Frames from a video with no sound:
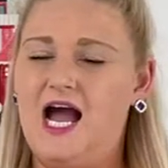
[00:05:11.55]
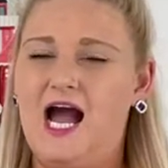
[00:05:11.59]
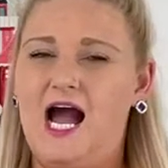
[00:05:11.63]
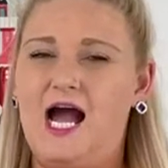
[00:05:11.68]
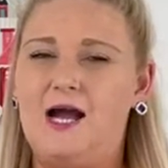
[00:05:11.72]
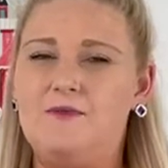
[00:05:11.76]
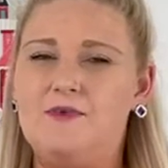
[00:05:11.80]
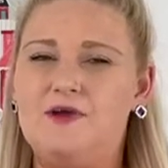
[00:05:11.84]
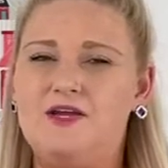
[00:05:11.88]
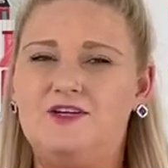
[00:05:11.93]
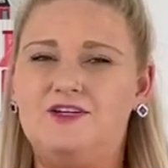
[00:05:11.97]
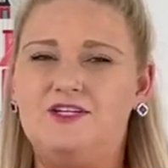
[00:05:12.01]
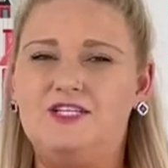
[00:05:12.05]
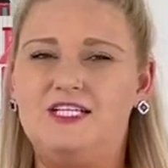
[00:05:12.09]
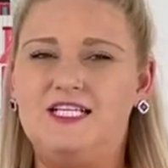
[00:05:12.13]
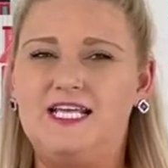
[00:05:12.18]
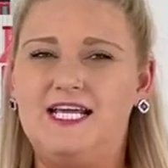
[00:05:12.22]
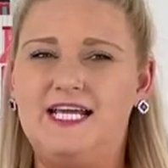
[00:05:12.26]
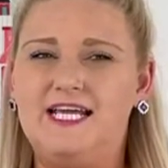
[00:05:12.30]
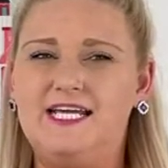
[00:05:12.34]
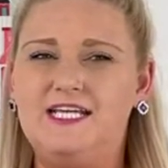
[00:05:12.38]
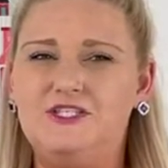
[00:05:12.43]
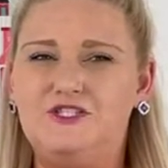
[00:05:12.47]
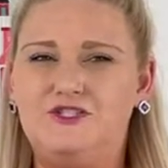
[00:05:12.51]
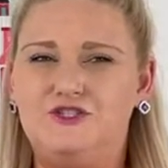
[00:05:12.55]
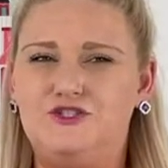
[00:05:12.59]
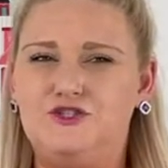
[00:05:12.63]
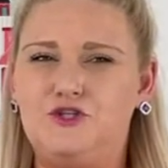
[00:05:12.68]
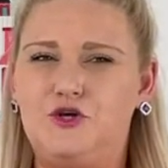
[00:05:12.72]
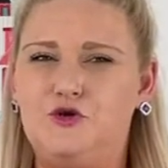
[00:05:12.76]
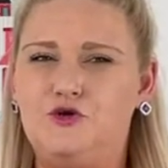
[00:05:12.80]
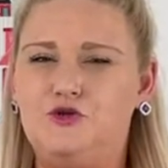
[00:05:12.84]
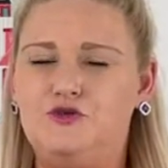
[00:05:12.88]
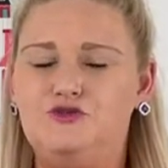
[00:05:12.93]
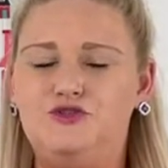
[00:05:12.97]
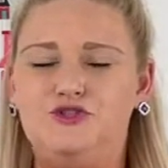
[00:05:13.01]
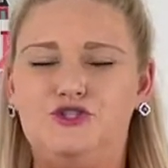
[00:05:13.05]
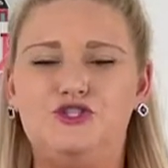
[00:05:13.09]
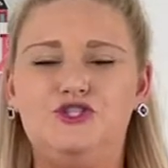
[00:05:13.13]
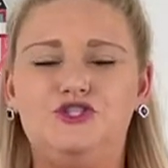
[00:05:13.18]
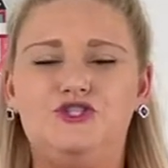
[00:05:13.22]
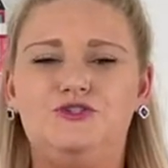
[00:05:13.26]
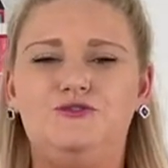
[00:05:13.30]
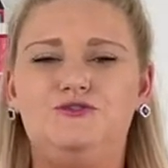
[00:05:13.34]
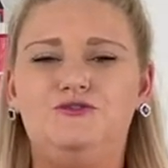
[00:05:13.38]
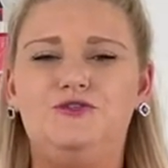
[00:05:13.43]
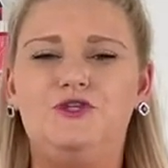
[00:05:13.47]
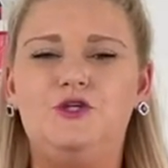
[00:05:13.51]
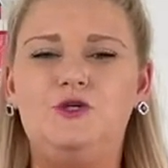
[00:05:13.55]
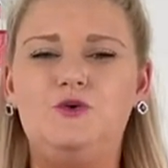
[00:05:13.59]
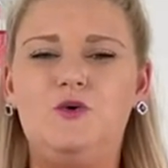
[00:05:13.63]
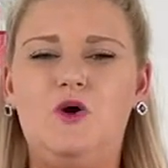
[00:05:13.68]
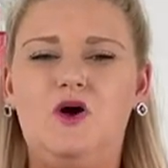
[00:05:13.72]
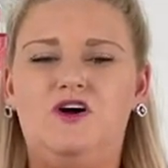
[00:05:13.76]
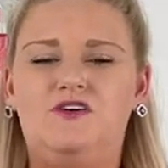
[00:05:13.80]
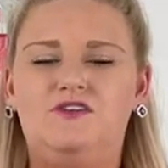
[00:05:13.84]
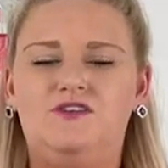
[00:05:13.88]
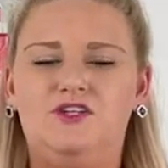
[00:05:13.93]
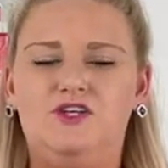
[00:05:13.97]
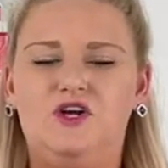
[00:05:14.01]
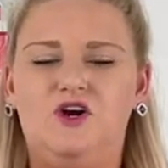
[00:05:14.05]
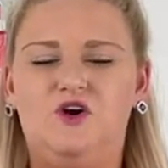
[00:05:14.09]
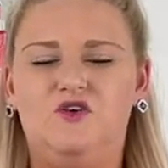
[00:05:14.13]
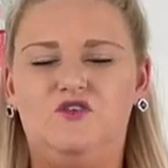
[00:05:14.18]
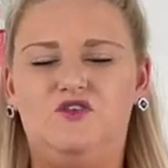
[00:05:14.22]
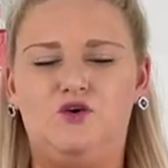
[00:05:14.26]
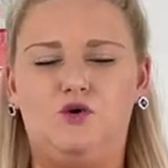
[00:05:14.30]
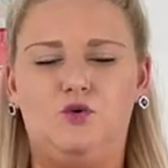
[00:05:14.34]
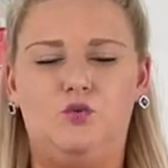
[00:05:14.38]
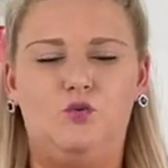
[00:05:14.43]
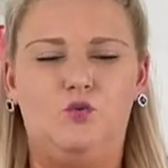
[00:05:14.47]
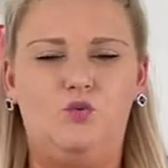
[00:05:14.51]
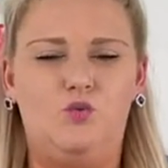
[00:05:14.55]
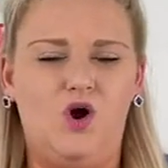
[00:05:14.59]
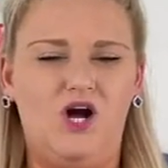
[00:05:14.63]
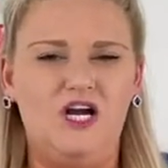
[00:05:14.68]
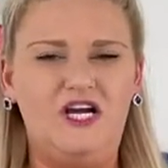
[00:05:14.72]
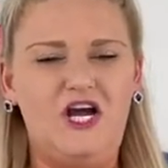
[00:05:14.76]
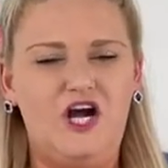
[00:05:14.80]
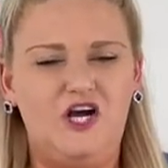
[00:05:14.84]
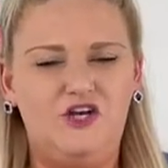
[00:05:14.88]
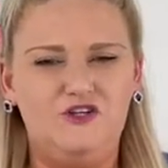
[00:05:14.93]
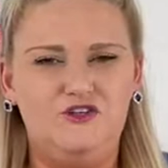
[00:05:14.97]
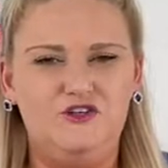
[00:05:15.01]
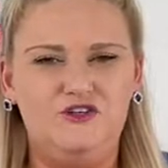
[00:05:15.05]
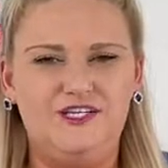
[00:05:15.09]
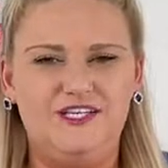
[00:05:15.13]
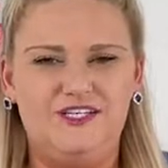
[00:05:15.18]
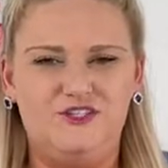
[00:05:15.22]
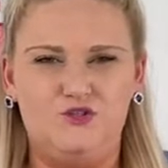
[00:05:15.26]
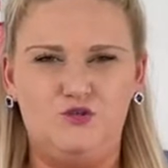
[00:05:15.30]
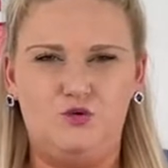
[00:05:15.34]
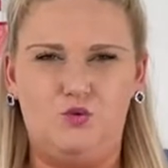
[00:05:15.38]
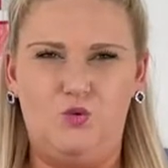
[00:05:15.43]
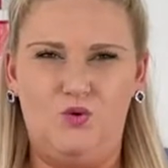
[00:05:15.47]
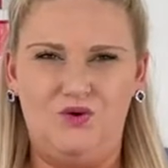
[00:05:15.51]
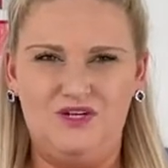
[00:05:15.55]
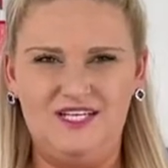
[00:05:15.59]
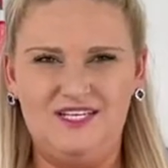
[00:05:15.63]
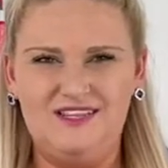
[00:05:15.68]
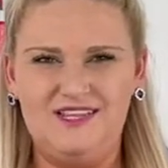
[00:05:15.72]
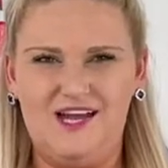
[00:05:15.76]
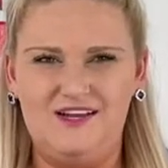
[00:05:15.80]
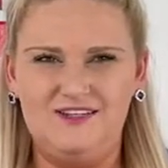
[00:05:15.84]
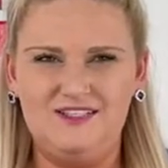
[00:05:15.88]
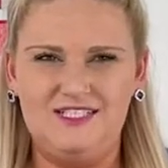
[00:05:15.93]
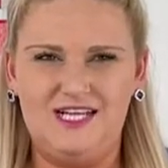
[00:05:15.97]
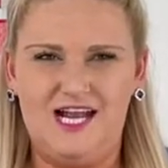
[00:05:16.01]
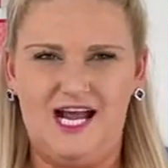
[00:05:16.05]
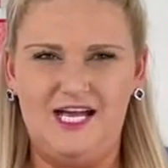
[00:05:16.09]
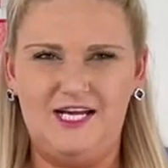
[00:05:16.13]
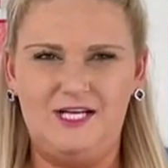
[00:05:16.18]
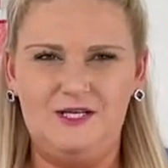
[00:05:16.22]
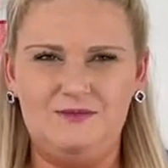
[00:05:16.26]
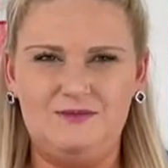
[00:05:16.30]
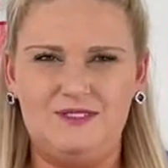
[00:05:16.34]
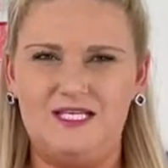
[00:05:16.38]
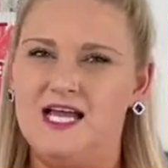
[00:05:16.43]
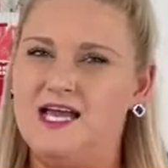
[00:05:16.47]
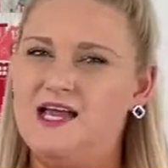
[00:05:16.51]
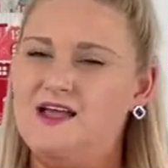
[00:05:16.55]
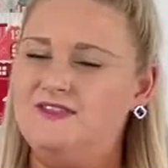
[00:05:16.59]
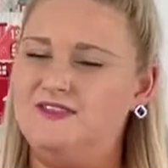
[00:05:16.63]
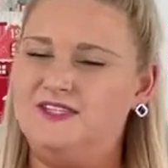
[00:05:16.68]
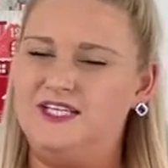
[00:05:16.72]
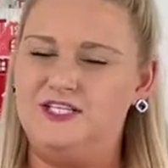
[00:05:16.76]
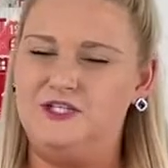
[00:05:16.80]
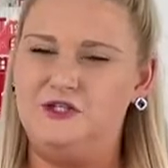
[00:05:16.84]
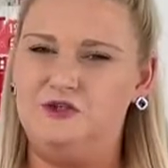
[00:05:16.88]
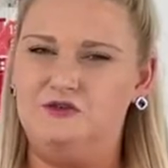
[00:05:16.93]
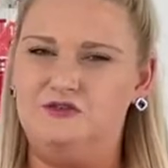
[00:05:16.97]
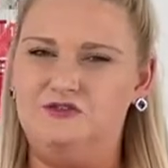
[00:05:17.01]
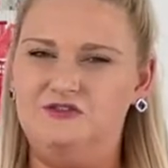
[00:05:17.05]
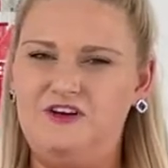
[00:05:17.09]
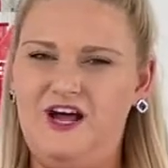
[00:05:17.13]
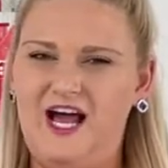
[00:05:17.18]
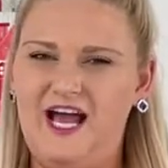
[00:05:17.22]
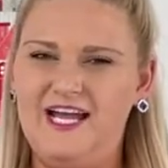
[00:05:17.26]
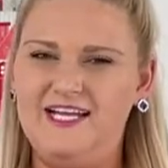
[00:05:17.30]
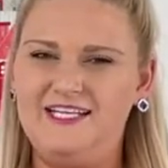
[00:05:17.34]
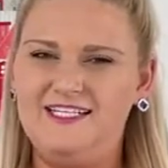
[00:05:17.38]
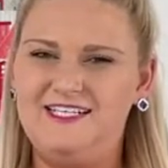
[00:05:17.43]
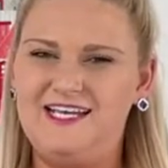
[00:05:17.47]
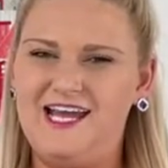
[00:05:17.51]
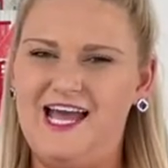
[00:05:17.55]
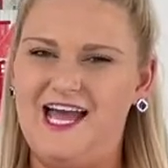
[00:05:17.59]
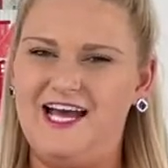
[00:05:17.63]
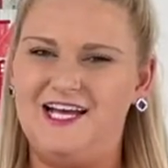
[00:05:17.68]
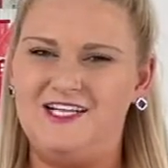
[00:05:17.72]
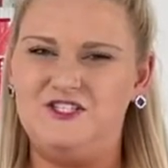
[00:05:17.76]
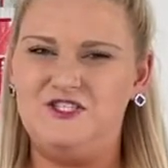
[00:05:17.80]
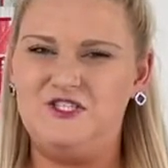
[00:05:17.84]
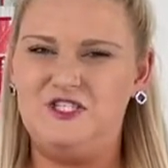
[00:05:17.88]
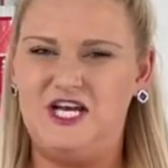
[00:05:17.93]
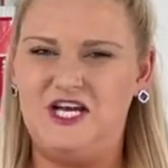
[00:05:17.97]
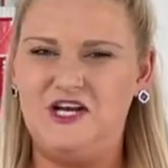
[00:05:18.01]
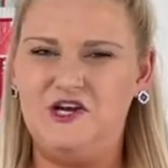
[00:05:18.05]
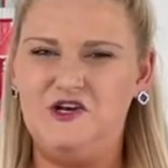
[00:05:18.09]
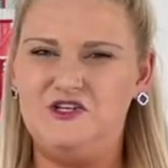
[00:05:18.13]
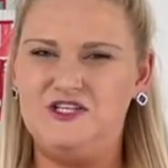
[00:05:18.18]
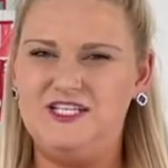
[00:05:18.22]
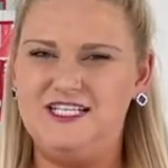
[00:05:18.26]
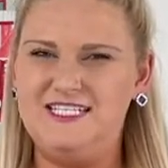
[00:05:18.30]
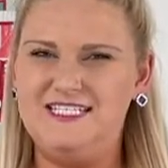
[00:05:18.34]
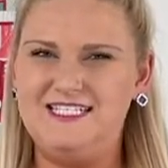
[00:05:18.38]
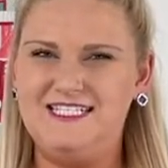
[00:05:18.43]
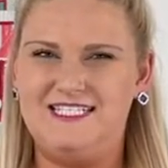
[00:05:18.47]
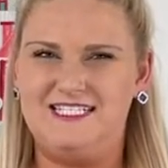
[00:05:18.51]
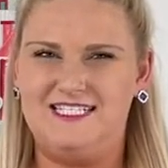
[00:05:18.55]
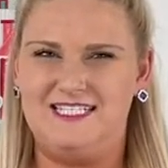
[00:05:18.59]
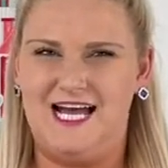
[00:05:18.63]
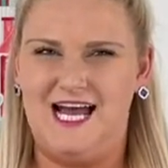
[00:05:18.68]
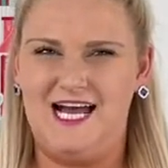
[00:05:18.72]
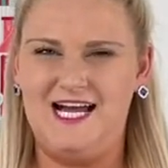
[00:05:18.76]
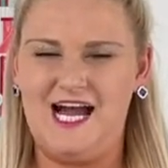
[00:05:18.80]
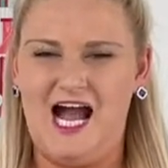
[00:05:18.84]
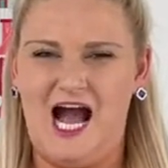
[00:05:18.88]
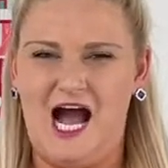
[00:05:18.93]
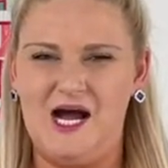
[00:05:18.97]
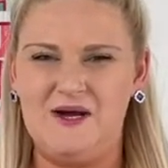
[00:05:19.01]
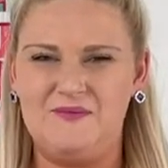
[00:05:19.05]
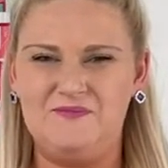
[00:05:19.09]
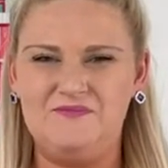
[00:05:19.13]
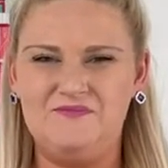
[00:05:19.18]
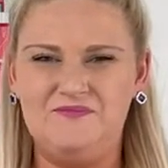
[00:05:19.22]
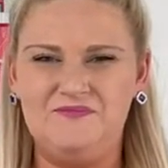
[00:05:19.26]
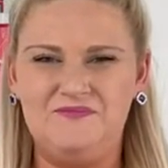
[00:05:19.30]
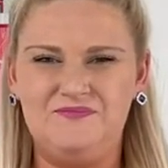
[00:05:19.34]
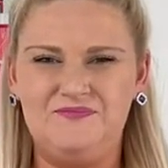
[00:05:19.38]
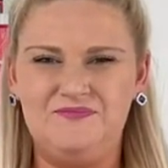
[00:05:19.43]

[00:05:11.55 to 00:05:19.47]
I'm here today to show you just a few of the over 120,000 items that you'll find at checkerdist.com.